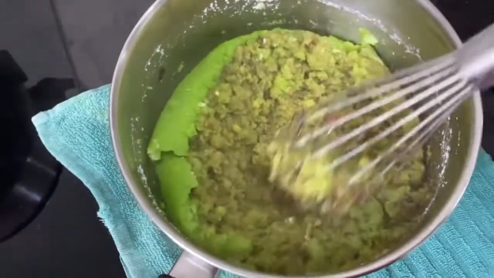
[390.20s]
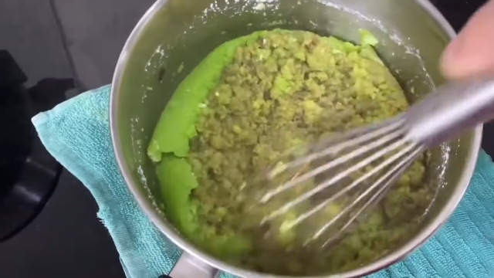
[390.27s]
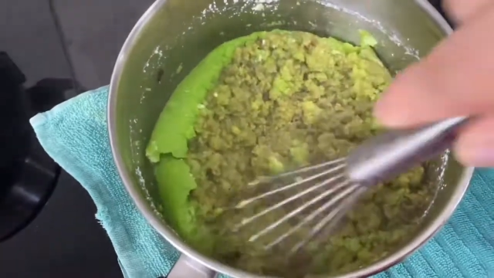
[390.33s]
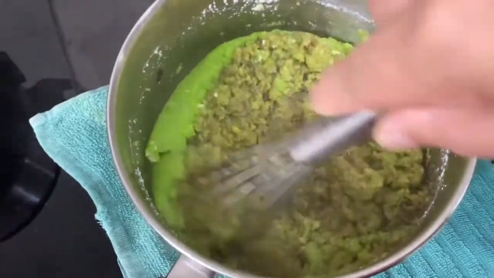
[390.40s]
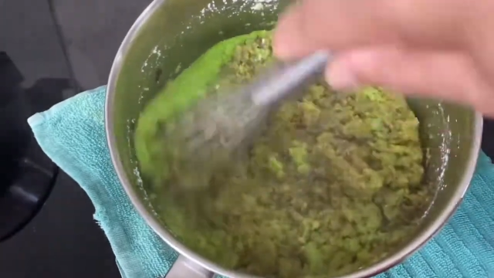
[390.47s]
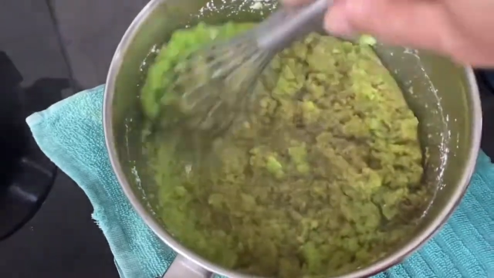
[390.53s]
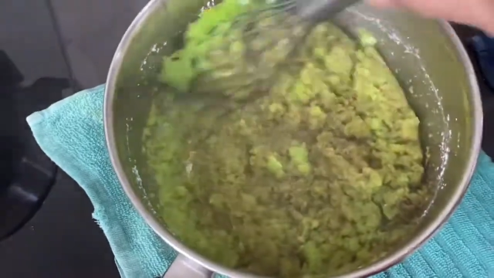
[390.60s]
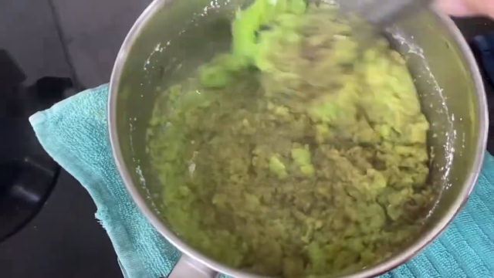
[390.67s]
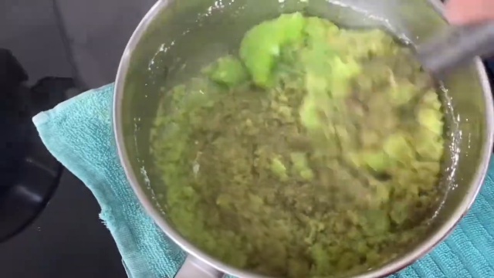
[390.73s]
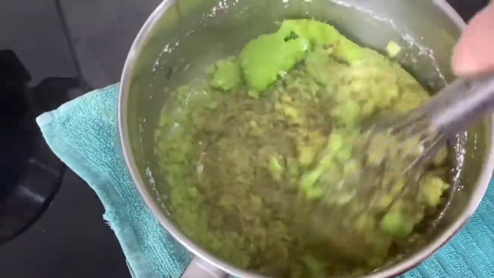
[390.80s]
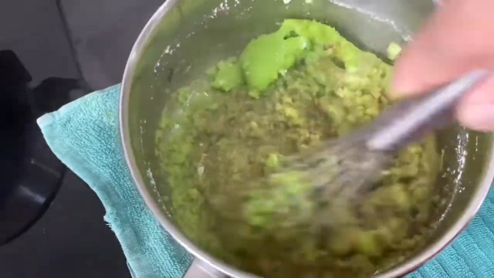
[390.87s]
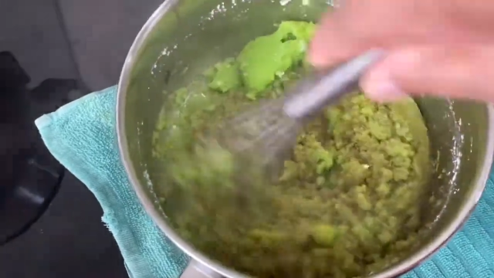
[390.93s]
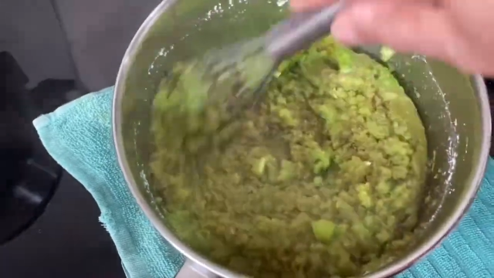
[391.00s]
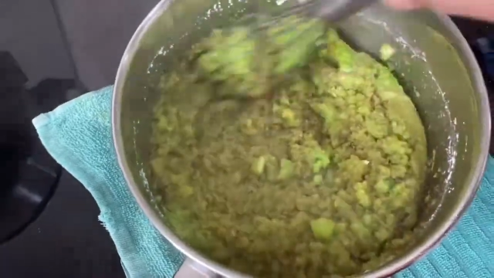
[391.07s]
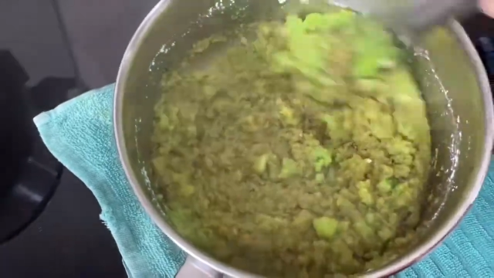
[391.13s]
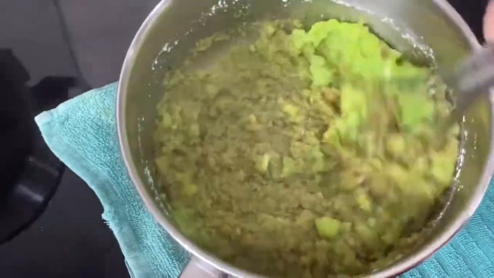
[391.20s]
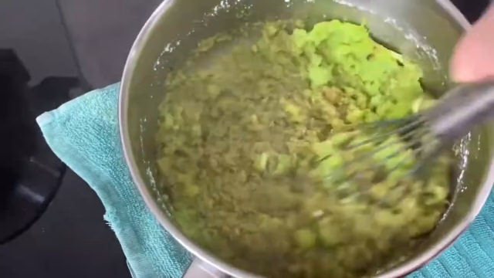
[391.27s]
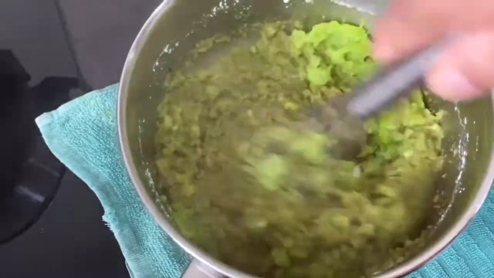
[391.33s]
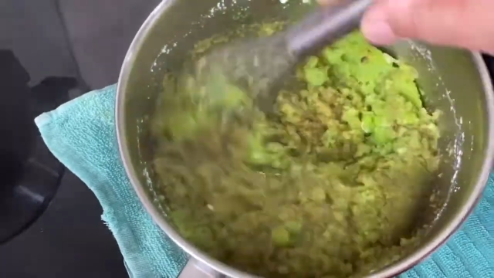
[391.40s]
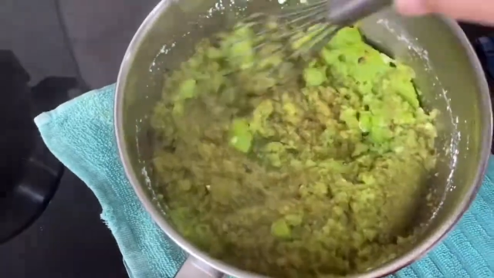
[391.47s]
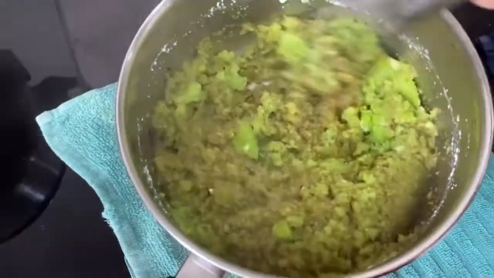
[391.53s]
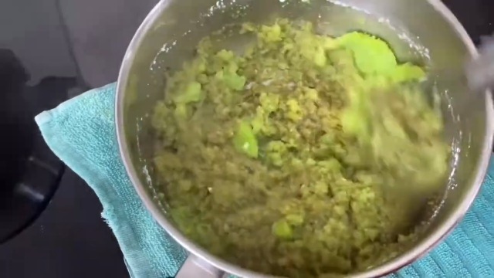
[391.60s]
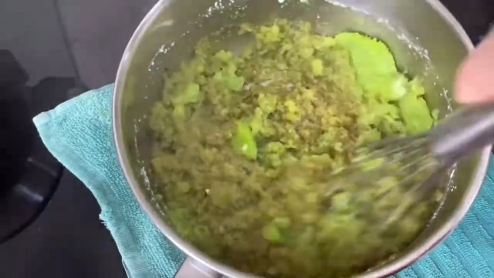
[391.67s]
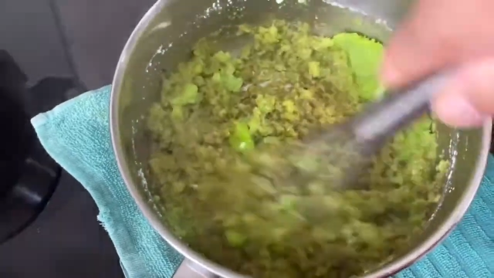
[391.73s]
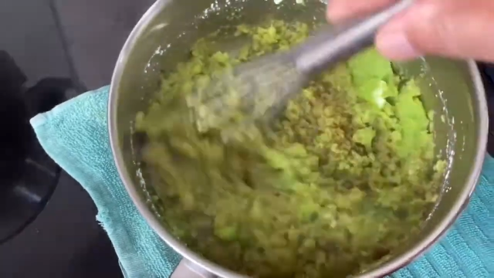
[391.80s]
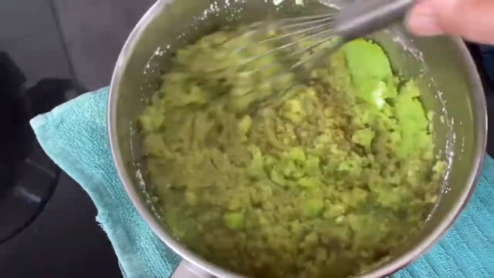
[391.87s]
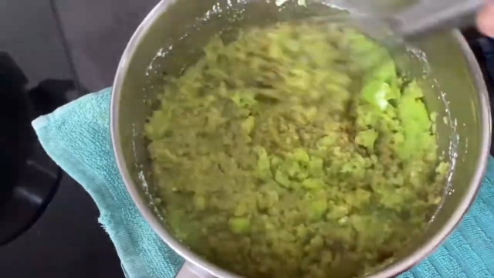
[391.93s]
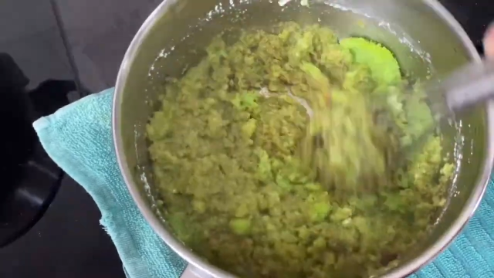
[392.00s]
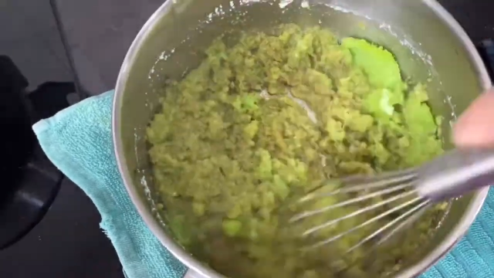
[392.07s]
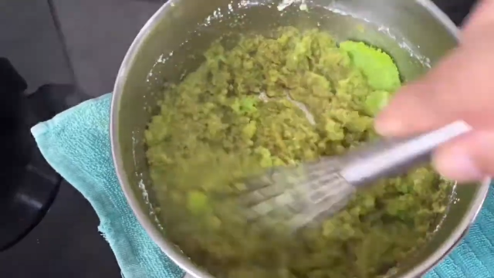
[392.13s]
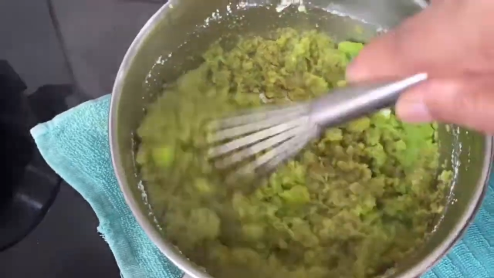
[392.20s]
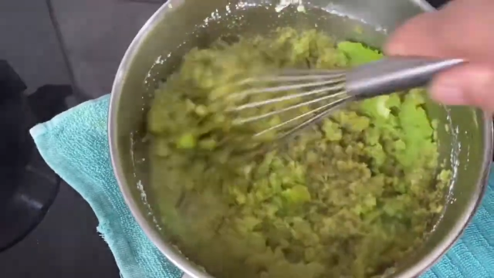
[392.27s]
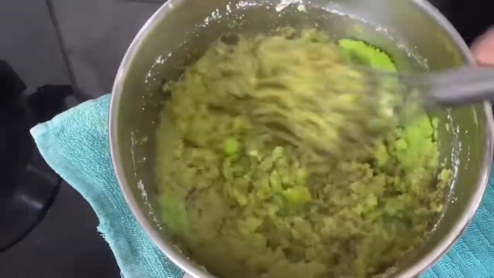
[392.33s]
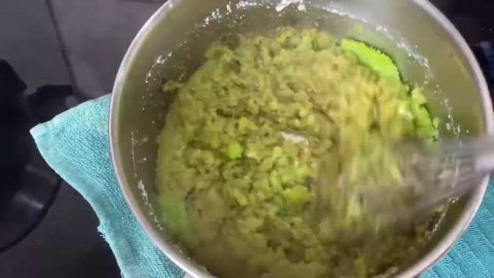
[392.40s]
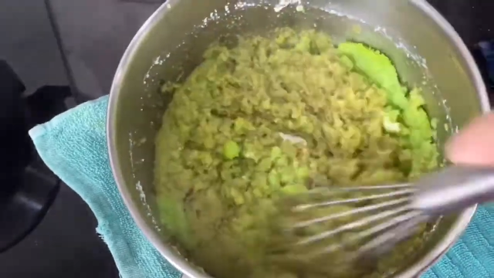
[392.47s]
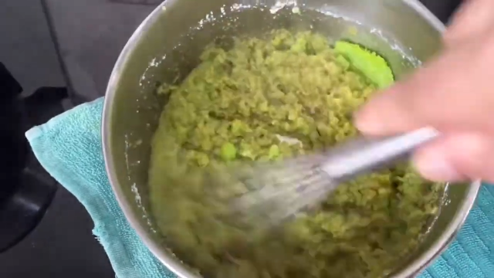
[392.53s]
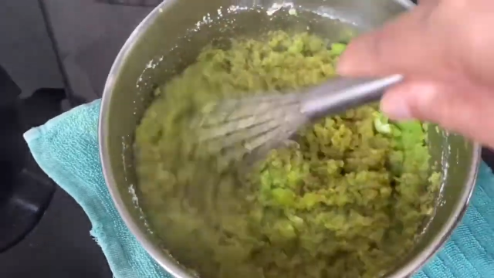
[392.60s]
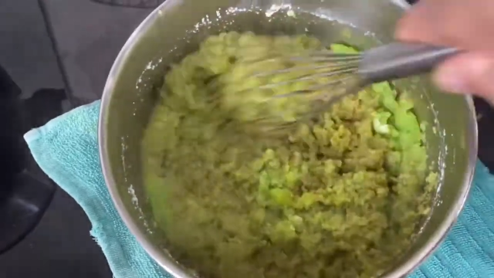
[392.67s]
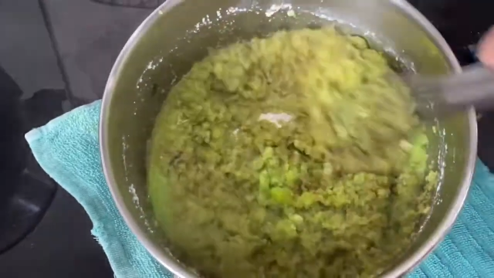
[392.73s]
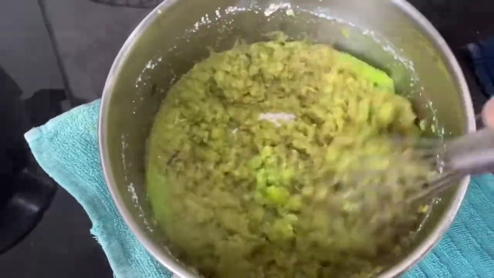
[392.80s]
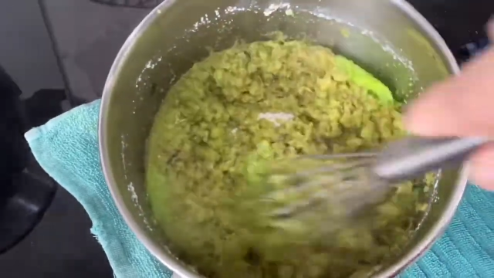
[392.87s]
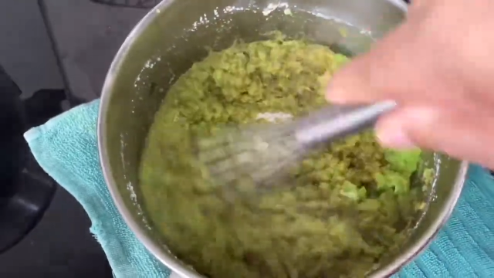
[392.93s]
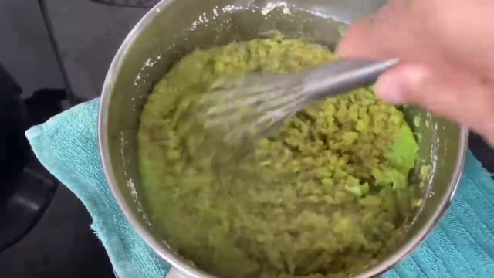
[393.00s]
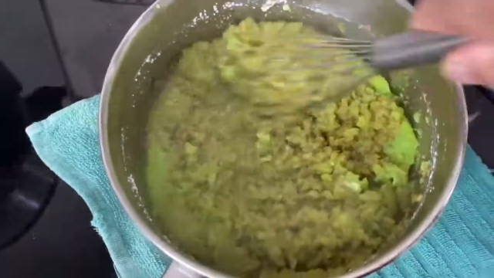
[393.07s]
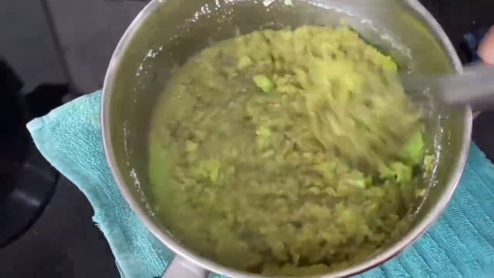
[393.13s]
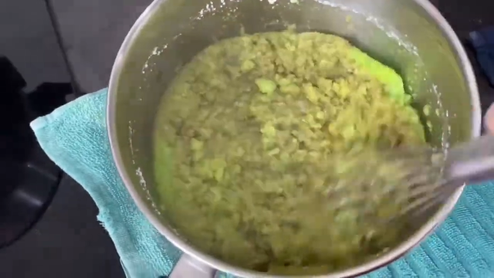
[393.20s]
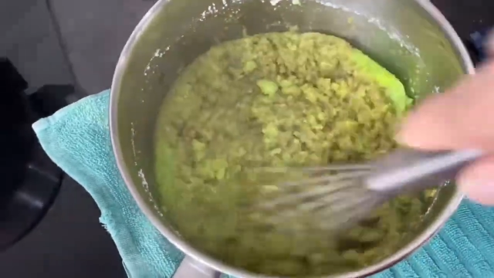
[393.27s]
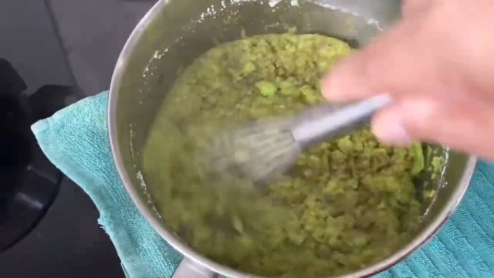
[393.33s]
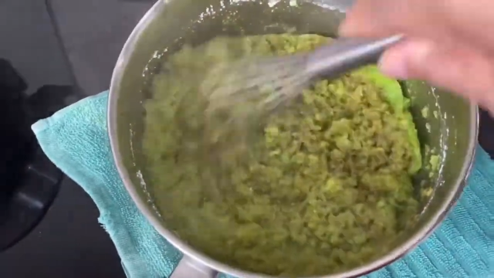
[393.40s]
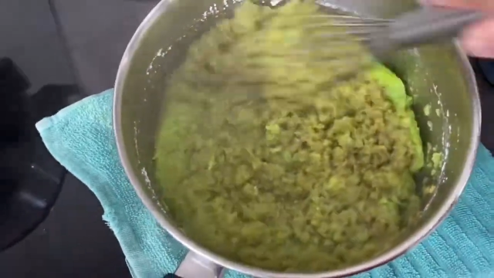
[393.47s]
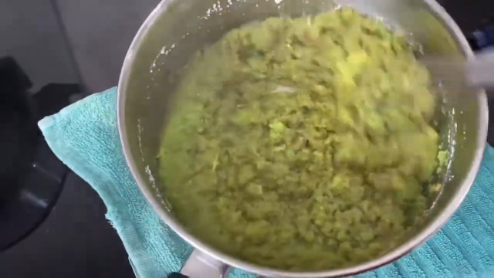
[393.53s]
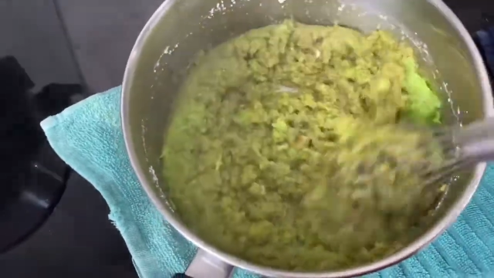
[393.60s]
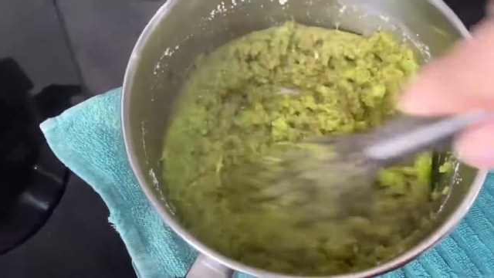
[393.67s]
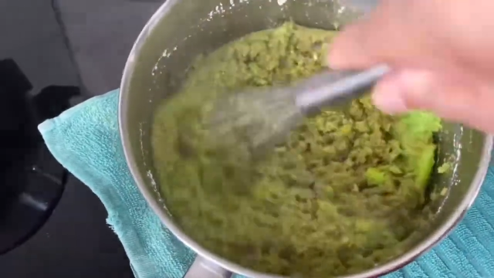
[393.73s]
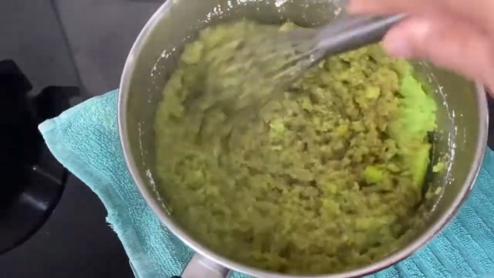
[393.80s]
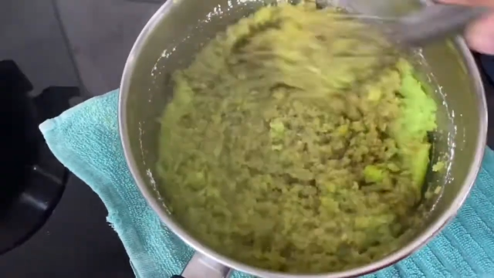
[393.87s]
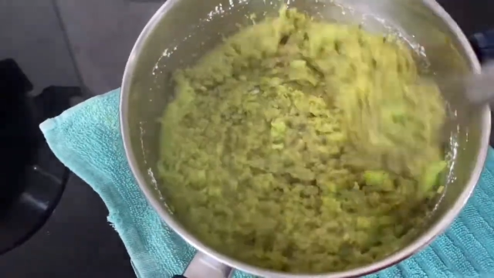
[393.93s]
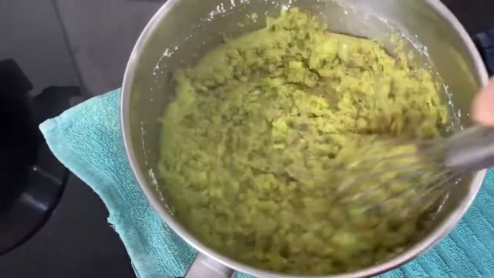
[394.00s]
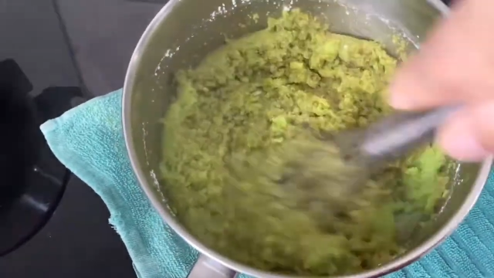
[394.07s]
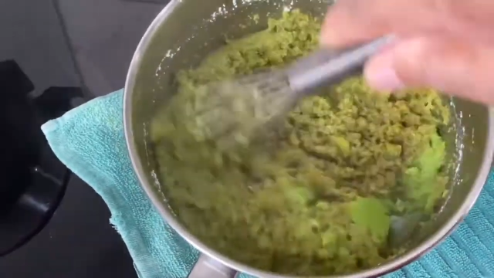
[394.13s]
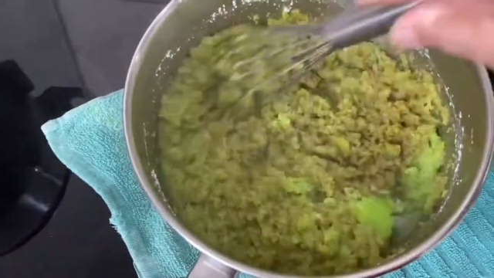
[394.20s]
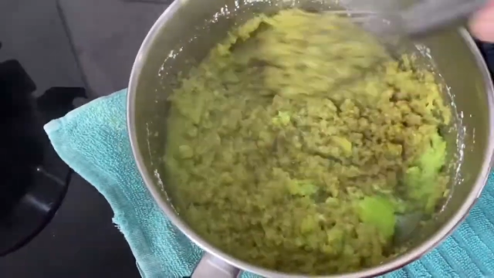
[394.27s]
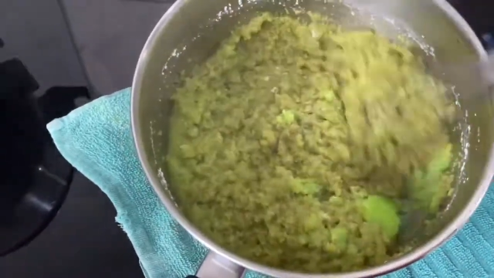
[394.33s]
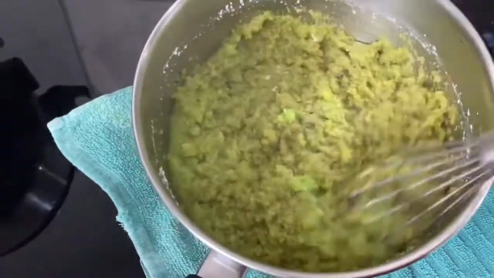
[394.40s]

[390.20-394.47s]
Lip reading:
[unreadable: no face in view]